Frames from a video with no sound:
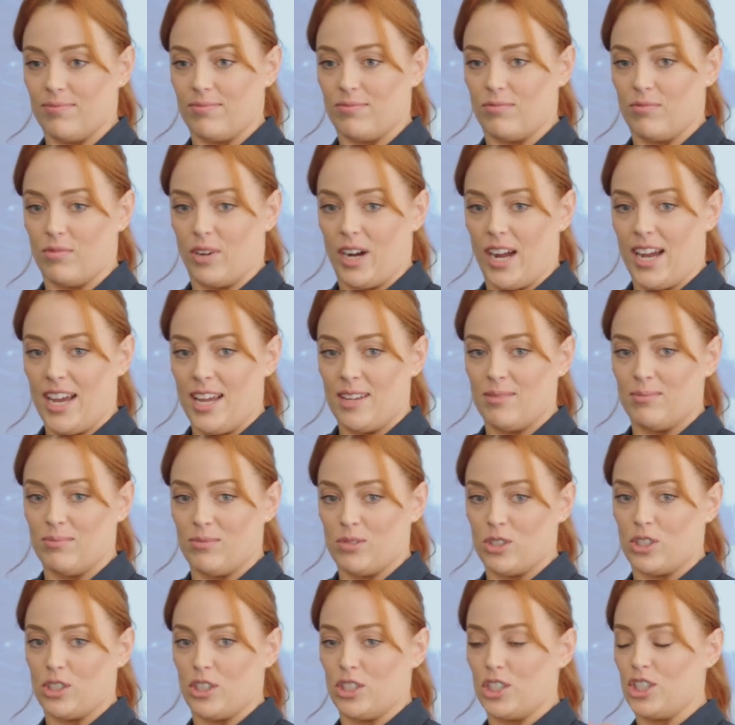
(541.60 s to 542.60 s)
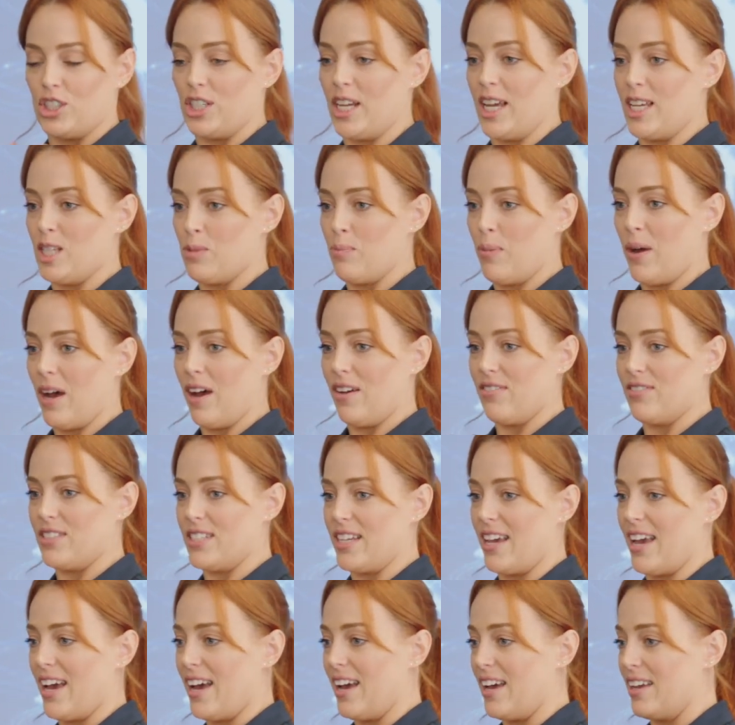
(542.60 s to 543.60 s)
right? So chest puffed
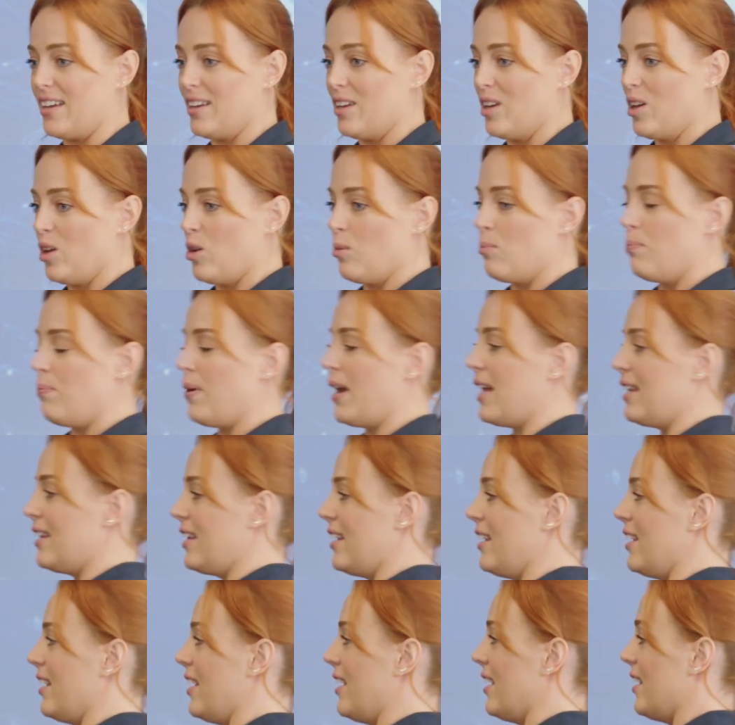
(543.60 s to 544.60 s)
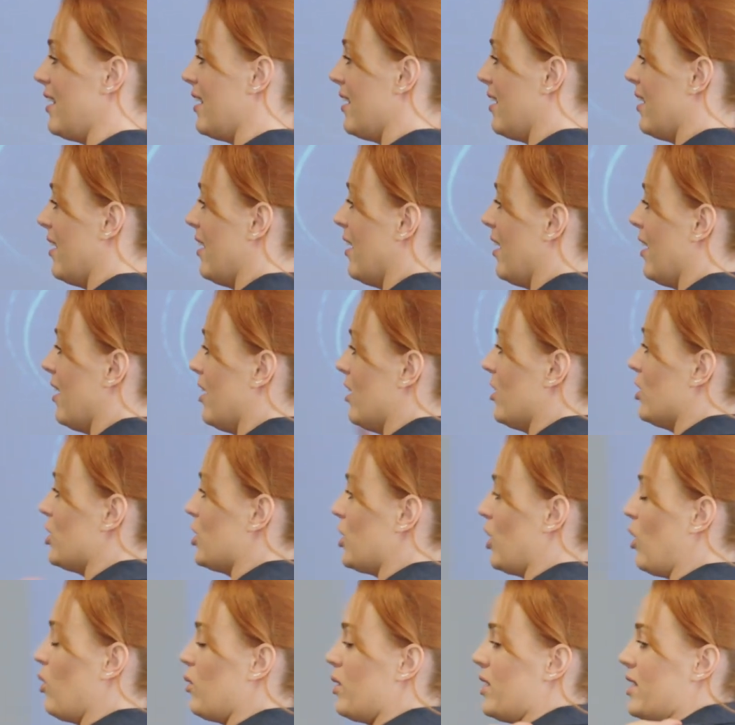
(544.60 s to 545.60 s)
out, belly in,
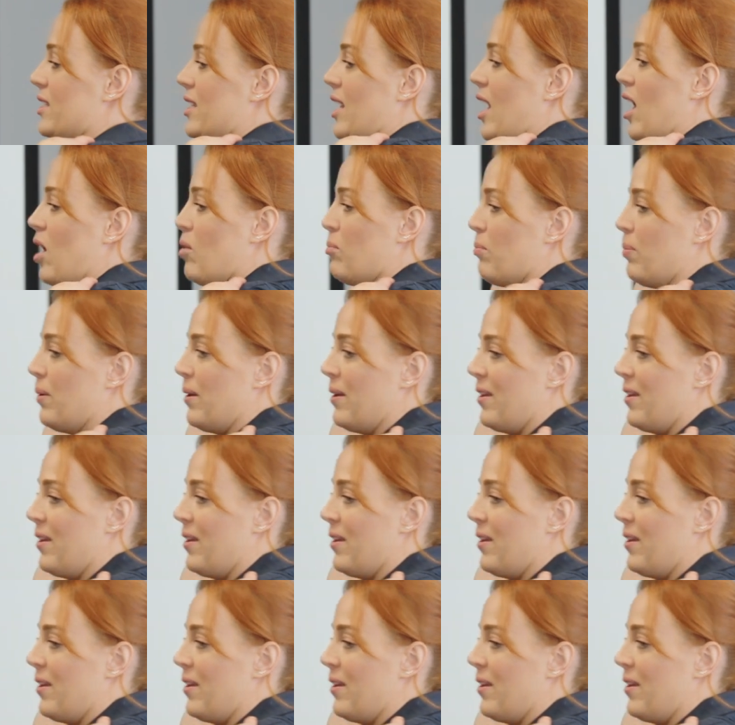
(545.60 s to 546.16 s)
shoulders up.